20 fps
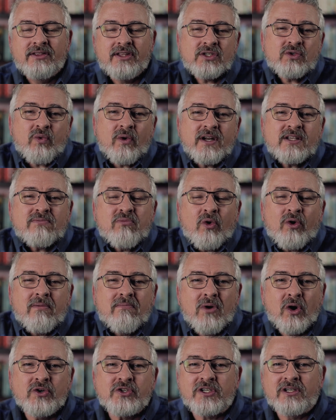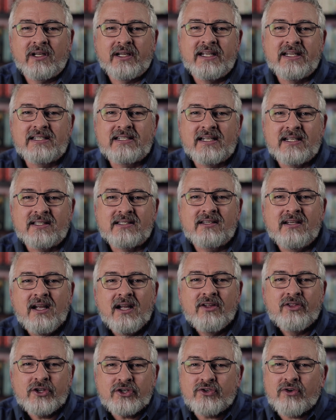This one is more emotionally intense.
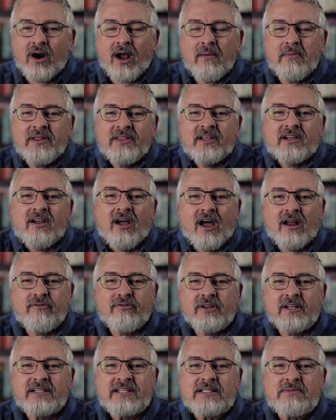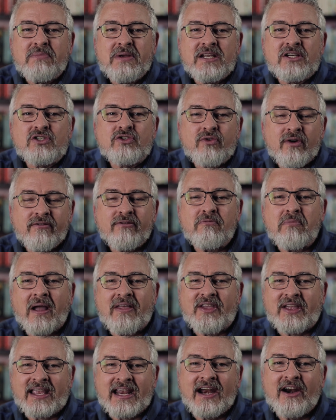The drama and the conflict is being driven
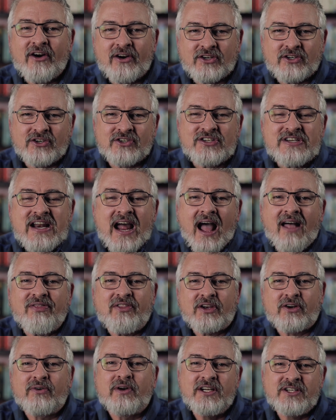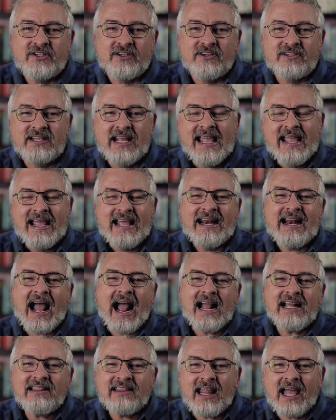by the characters, not the creatures. And
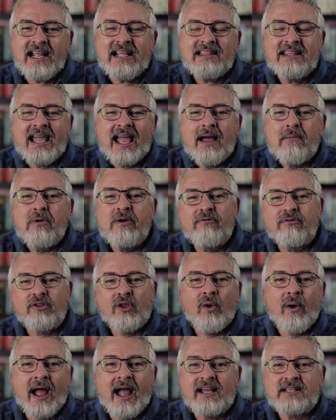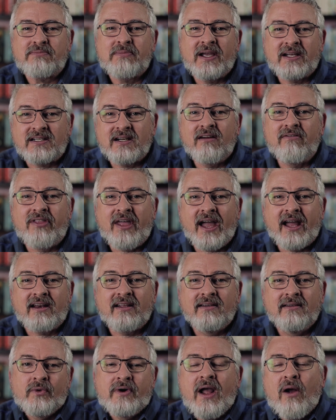I like the ebb and flow aspect of
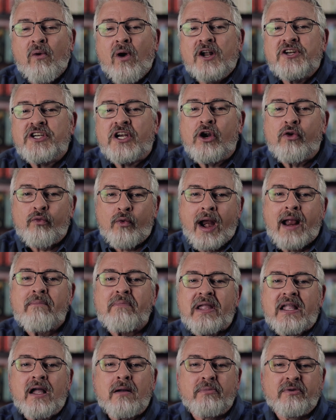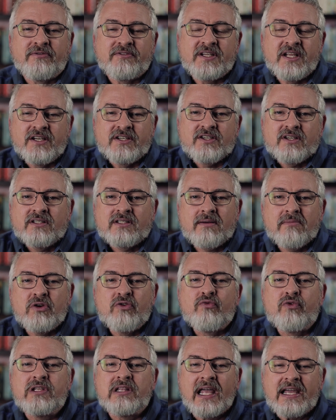that. We're now watching a ramping up of tensions. I
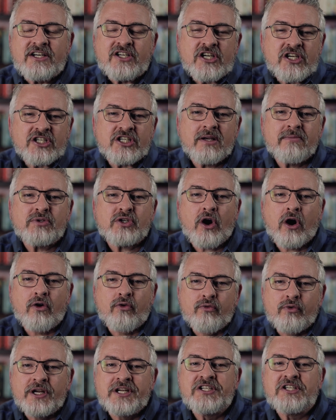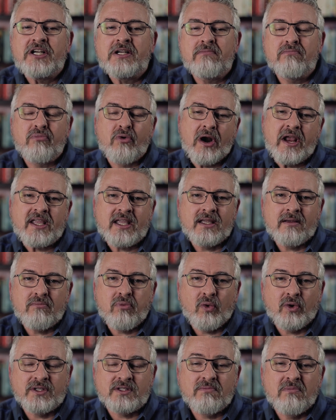mean, relationships are reaching breaking
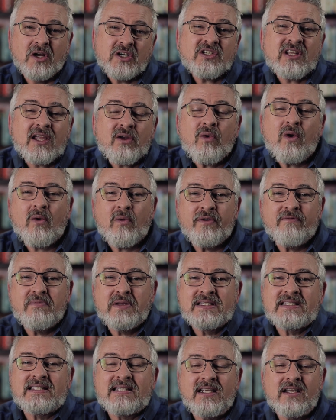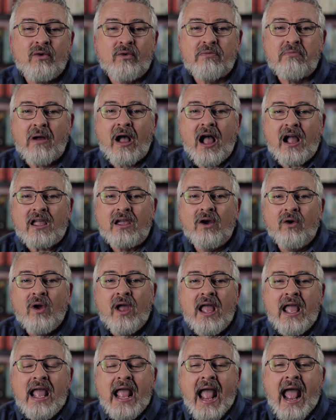points, much like what we've been seeing with Paco.
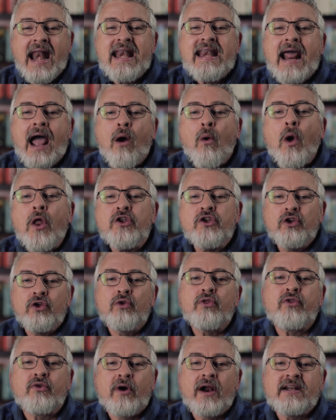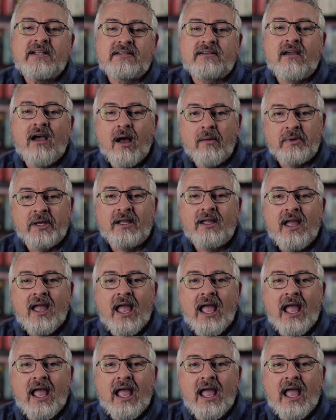And now a new threat is coming.